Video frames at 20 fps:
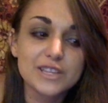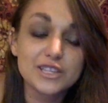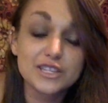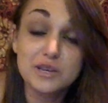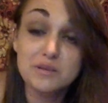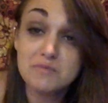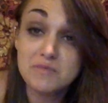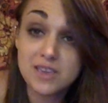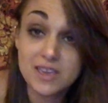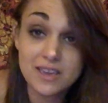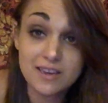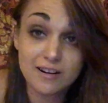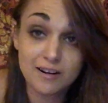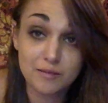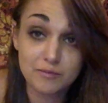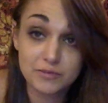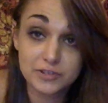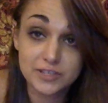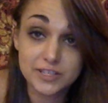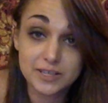To me, it
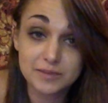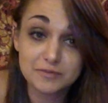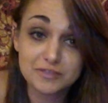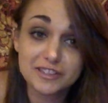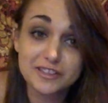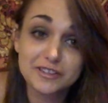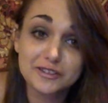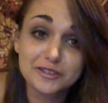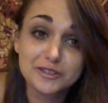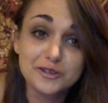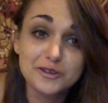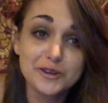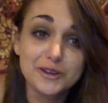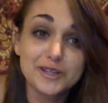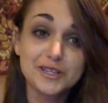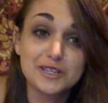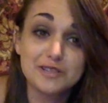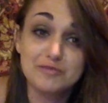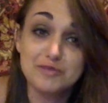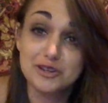almost seems a little too
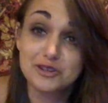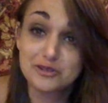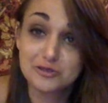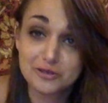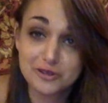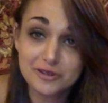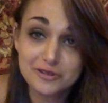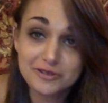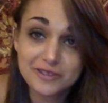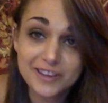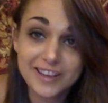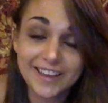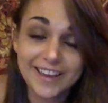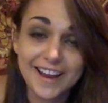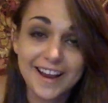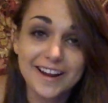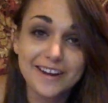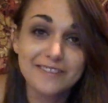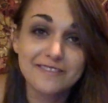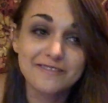good to be true. It
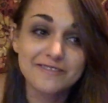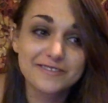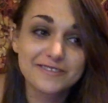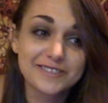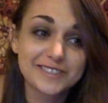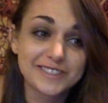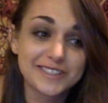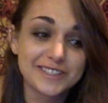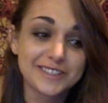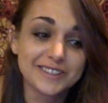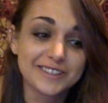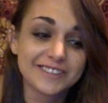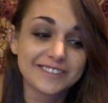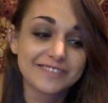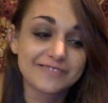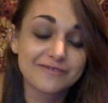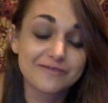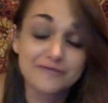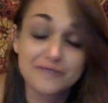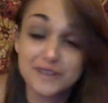kind of
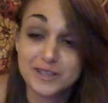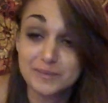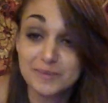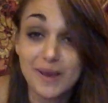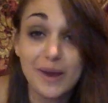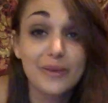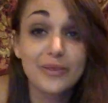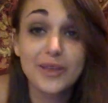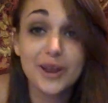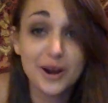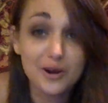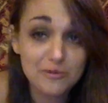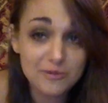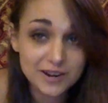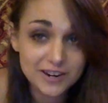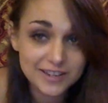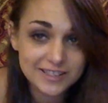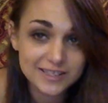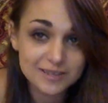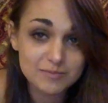still freaks me out that it
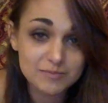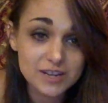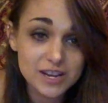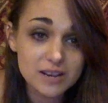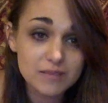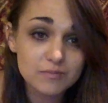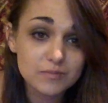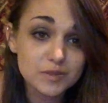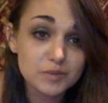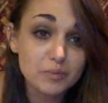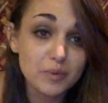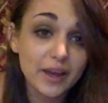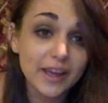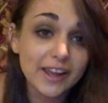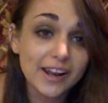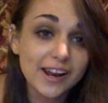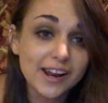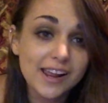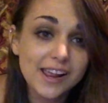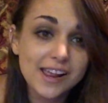works sometimes,
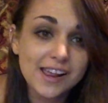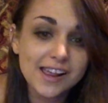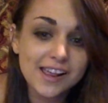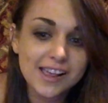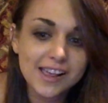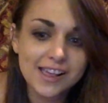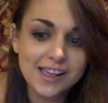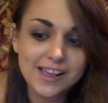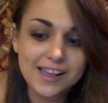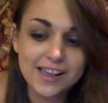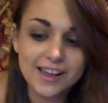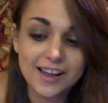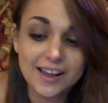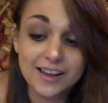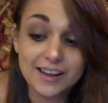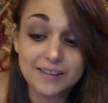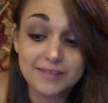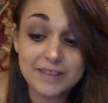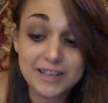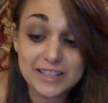but
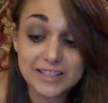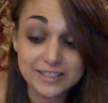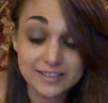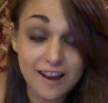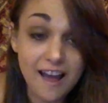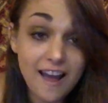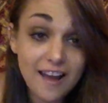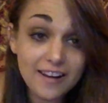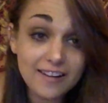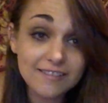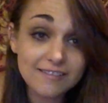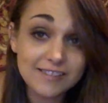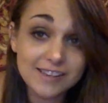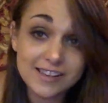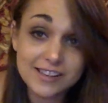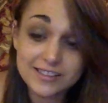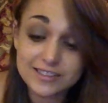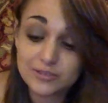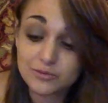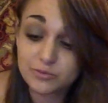it's not.
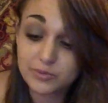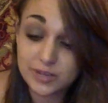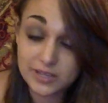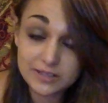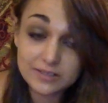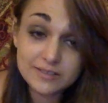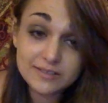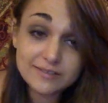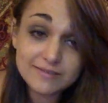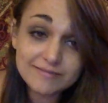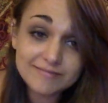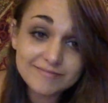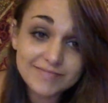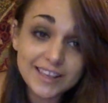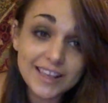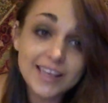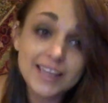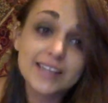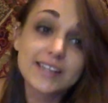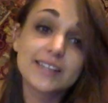It's real,
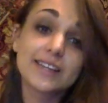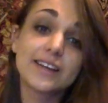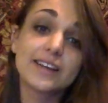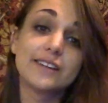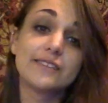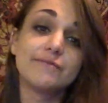and